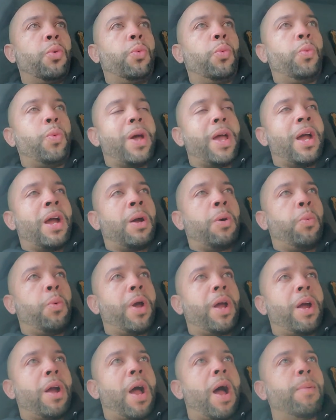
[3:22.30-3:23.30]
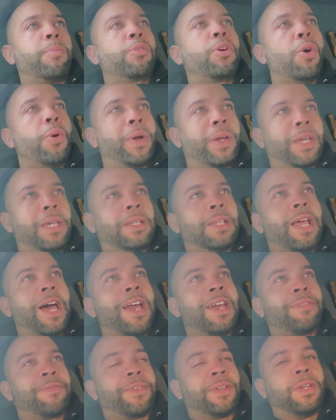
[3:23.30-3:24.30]
where I'm going in
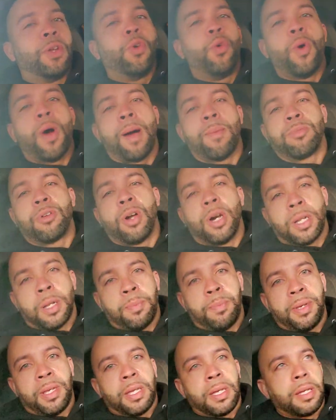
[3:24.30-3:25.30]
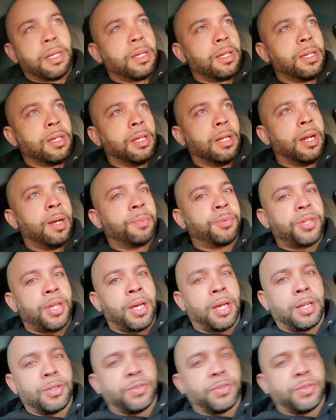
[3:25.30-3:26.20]
life and who I'm gonna be. What I'm saying?